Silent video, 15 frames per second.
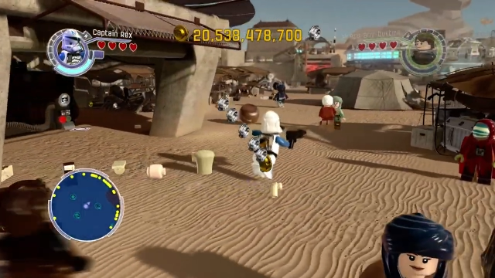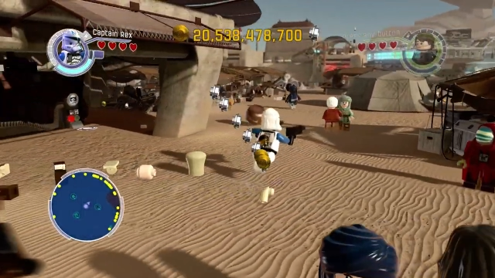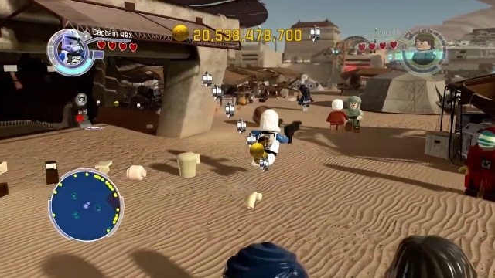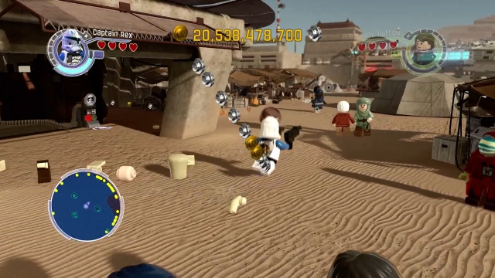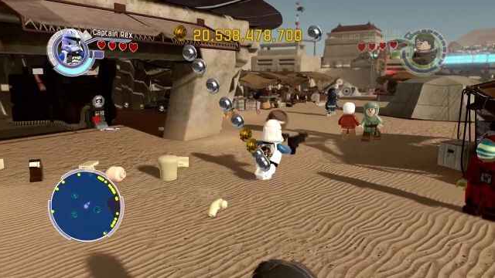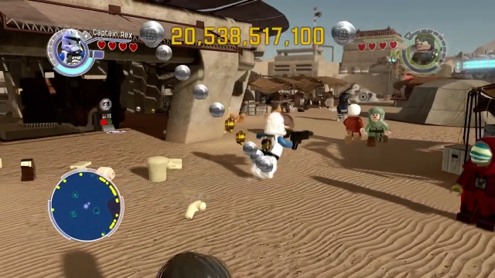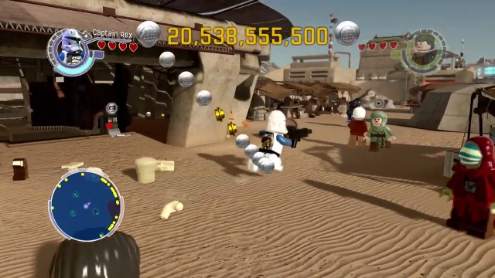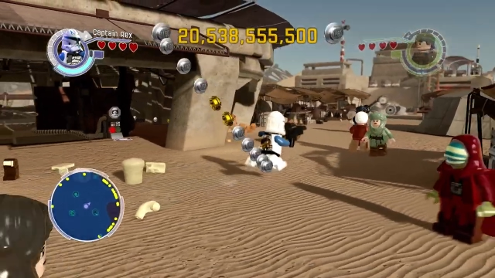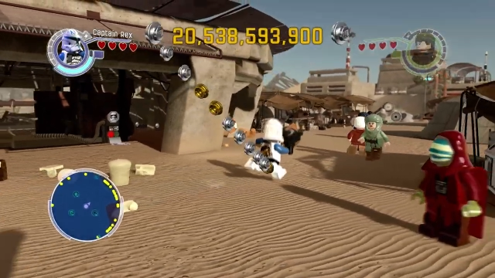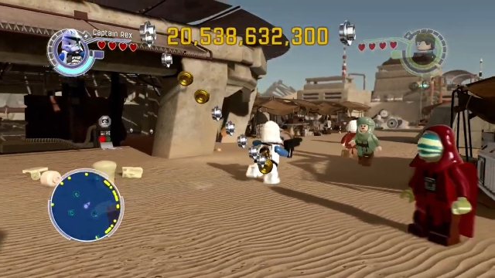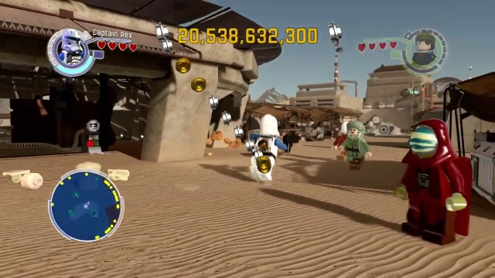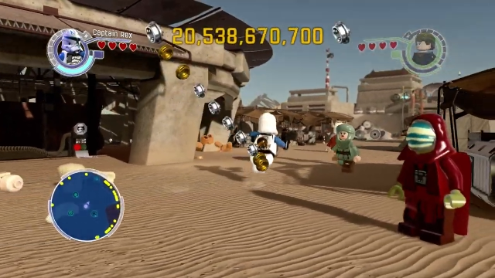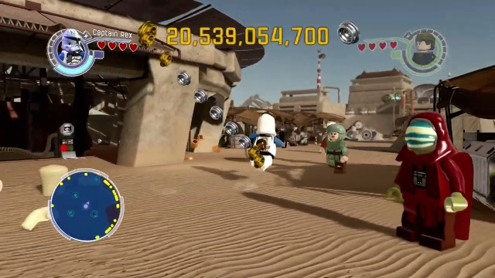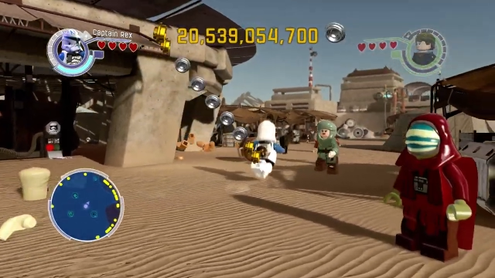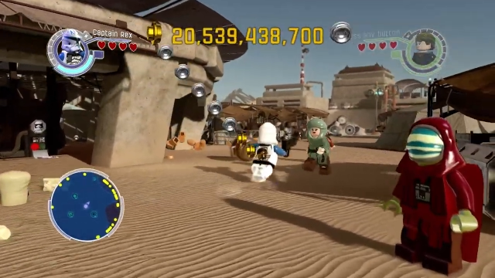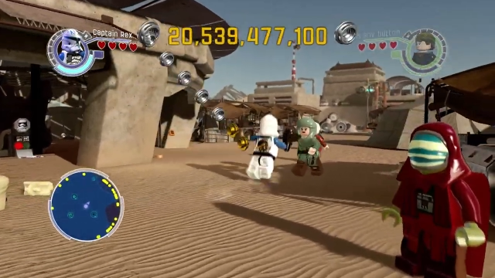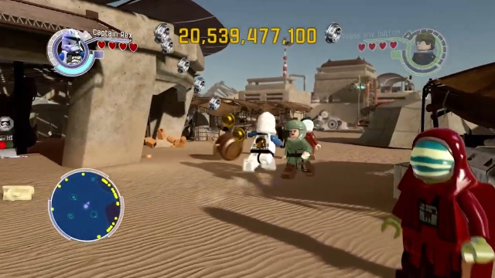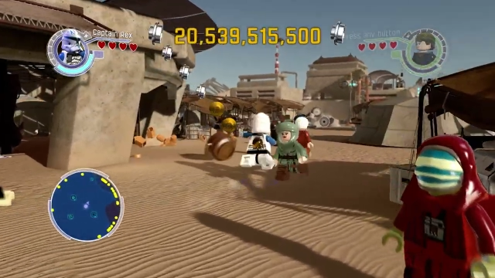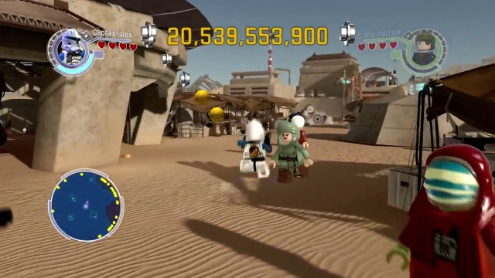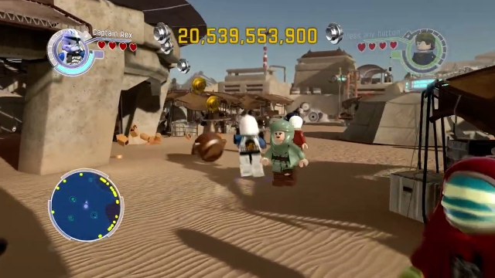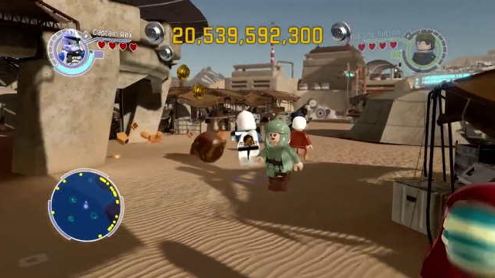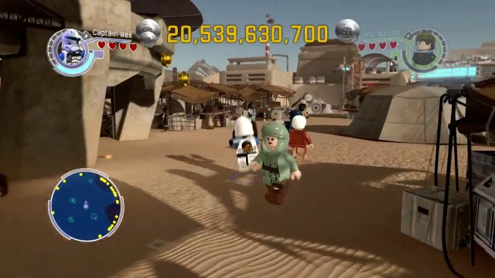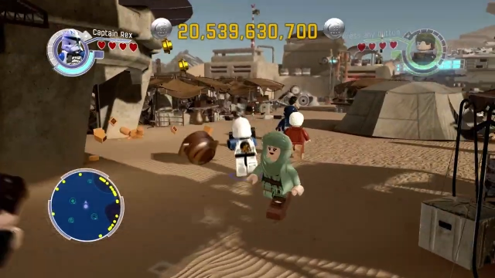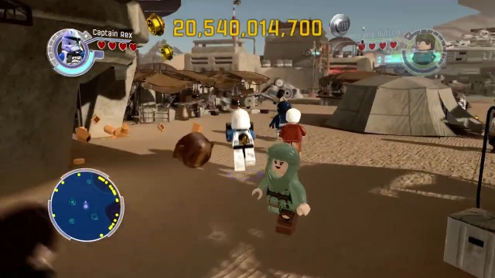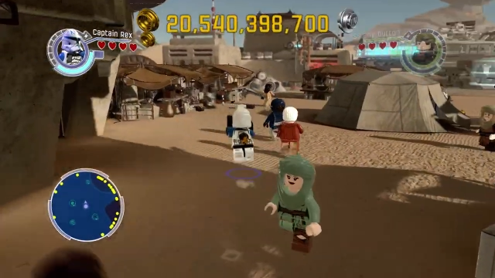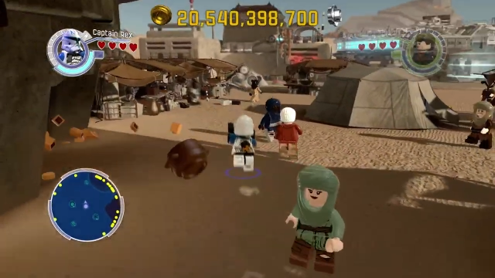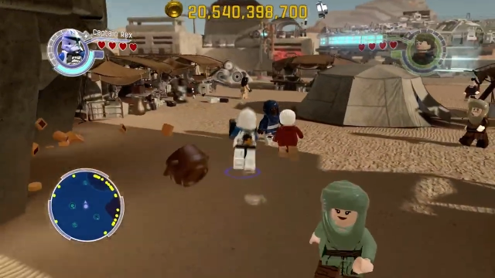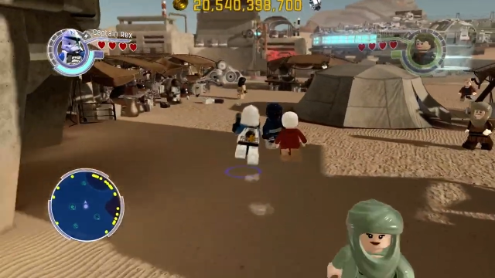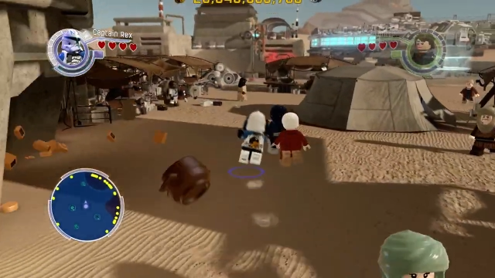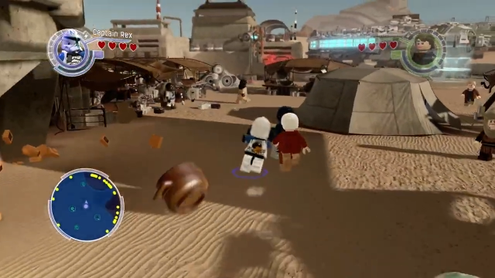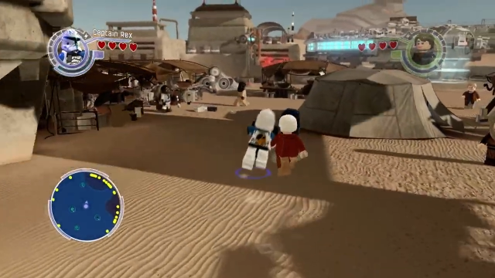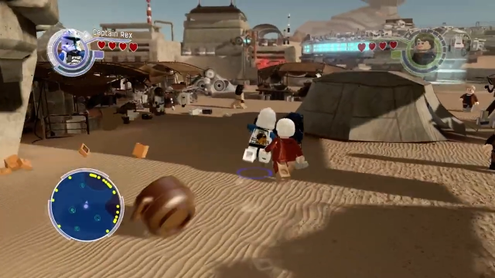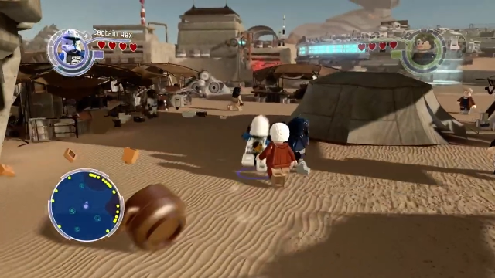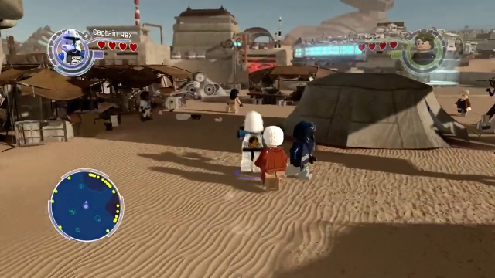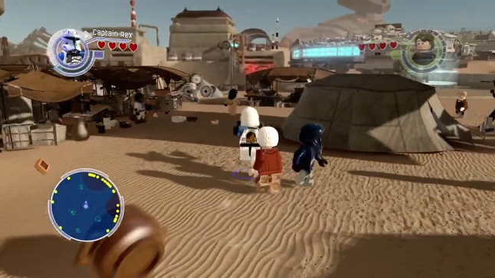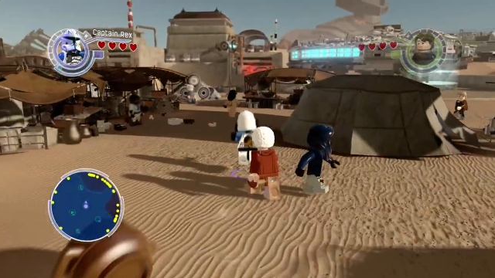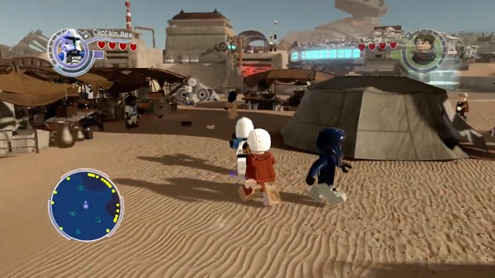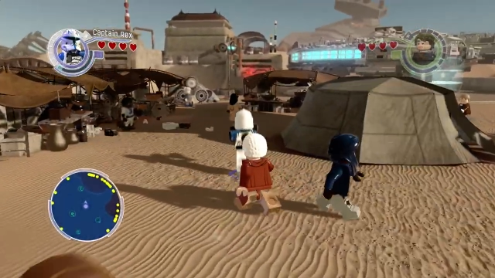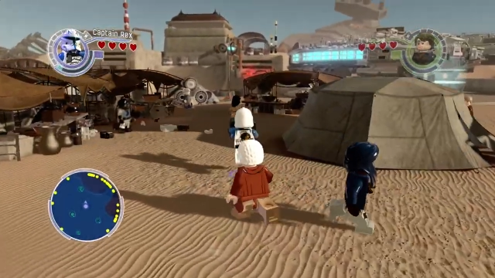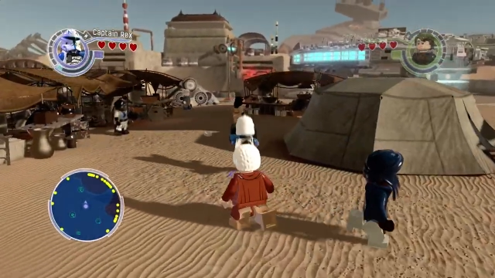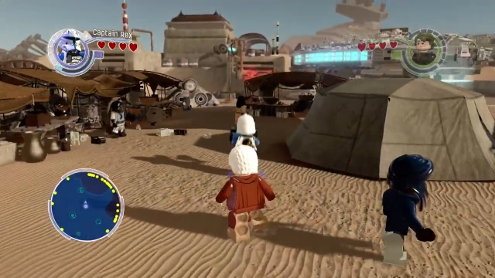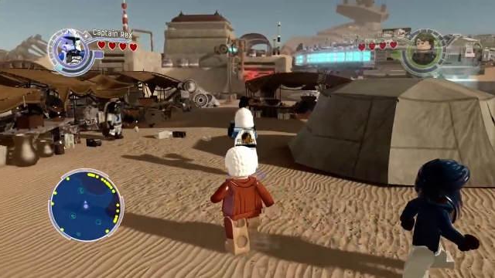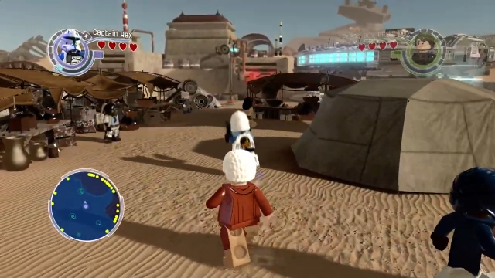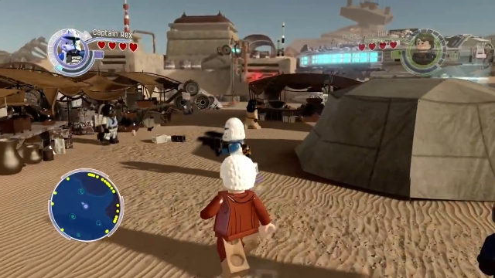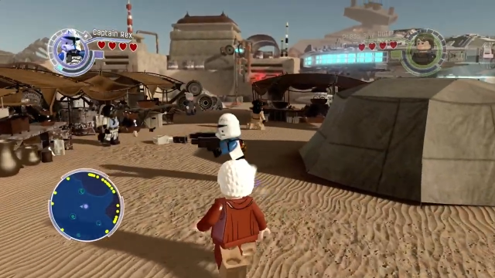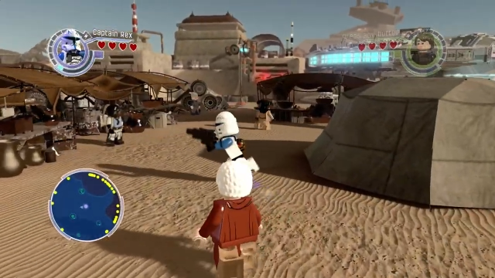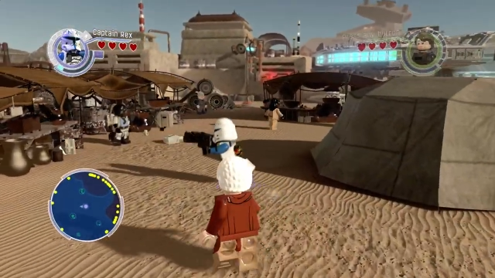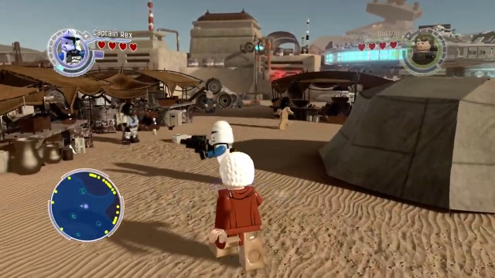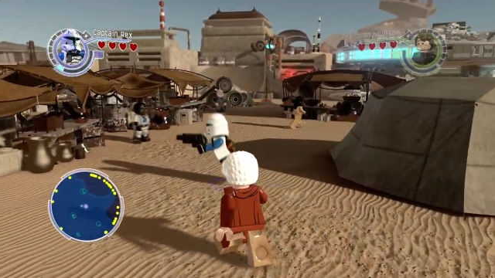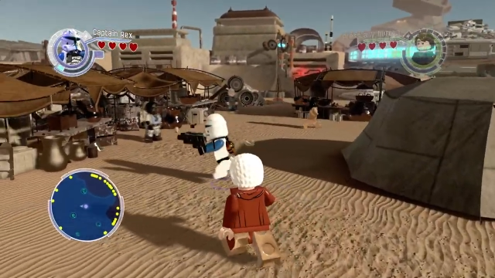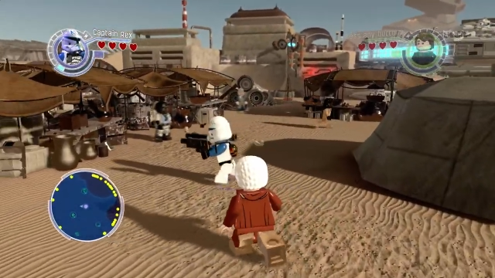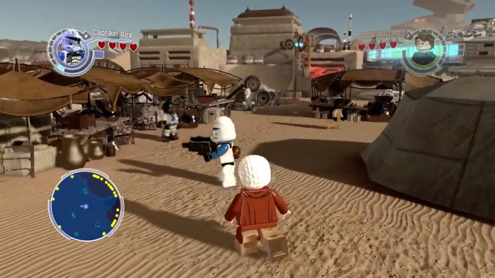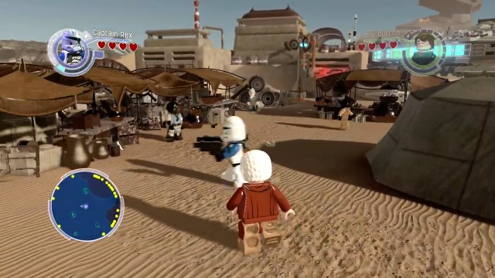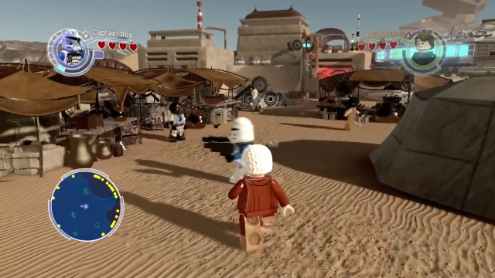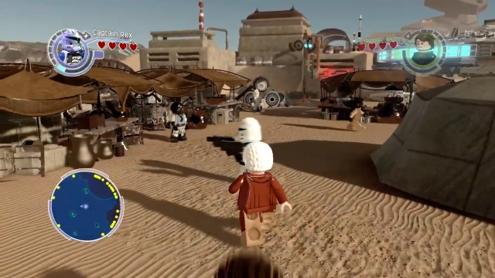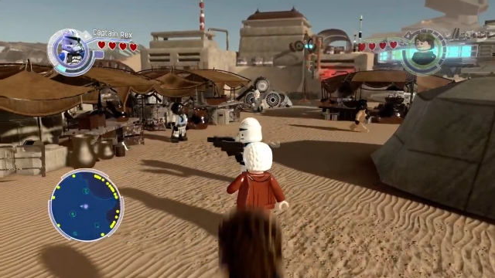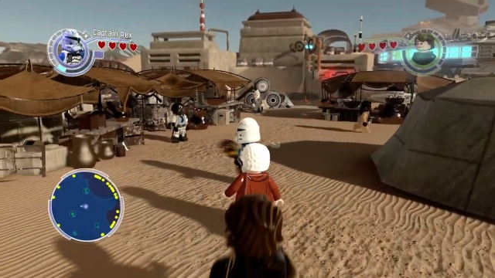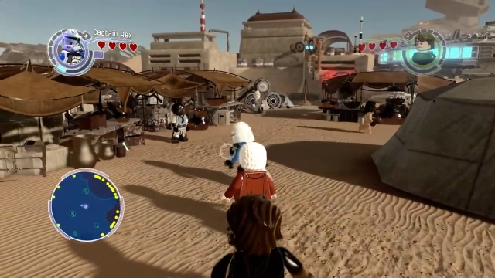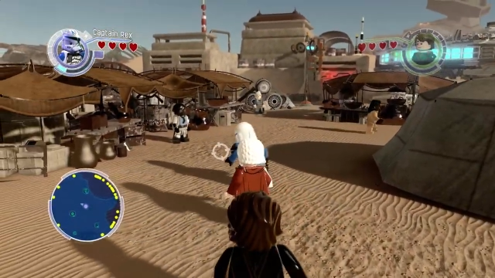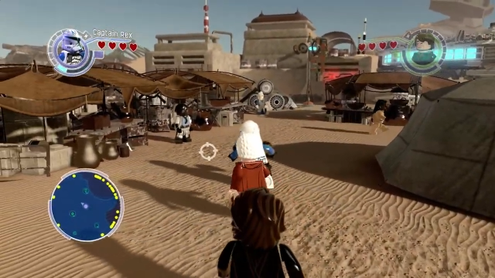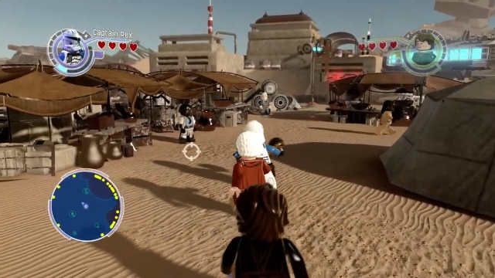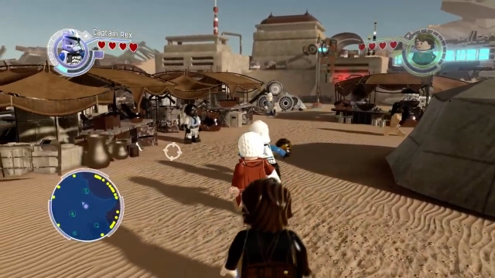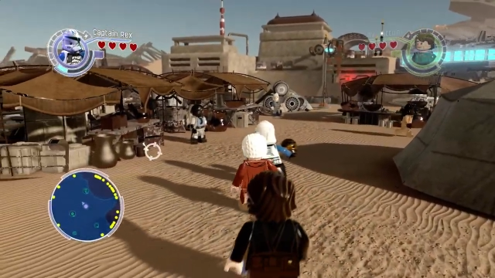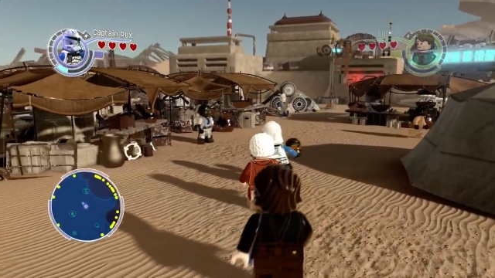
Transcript: Nobody's mouth can be seen.